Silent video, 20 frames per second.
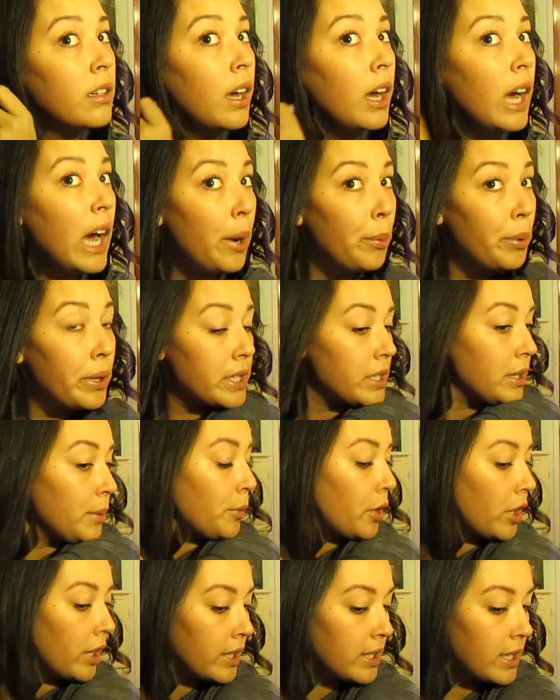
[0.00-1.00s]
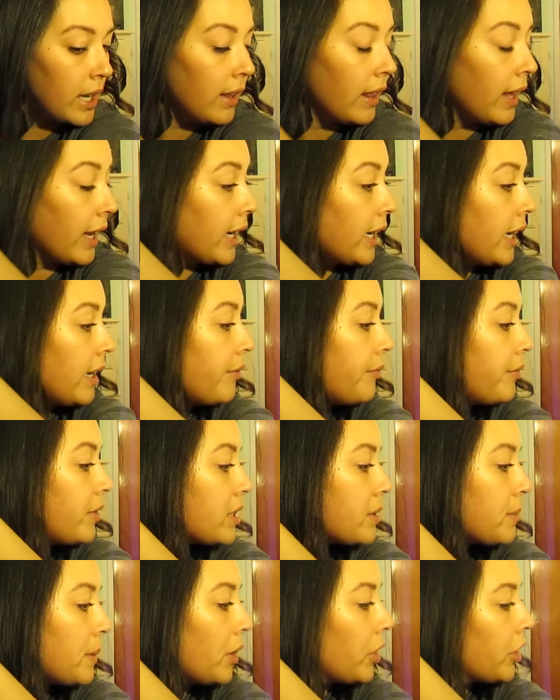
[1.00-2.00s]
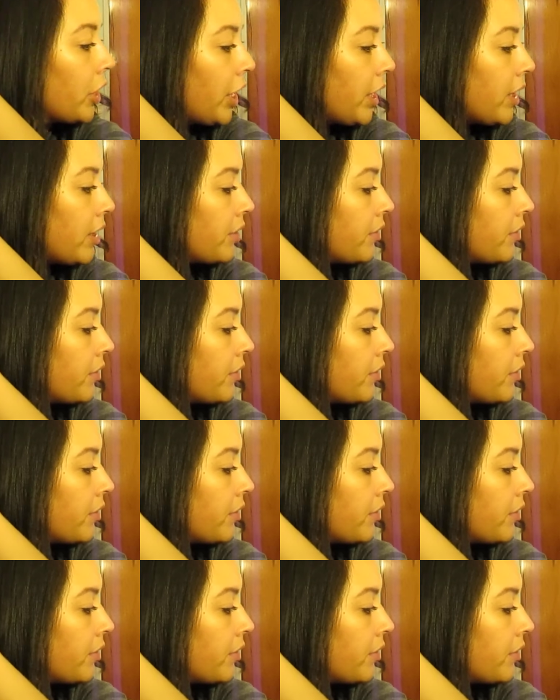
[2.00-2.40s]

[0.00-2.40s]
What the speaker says: I'll put some on because I like it. It smells good.